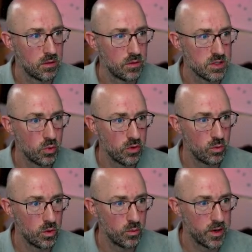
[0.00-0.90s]
There's more
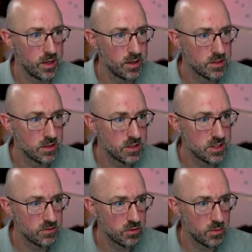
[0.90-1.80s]
than one way to get to
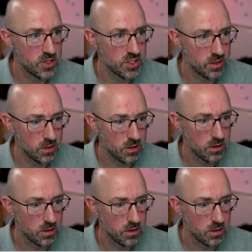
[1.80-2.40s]
this information.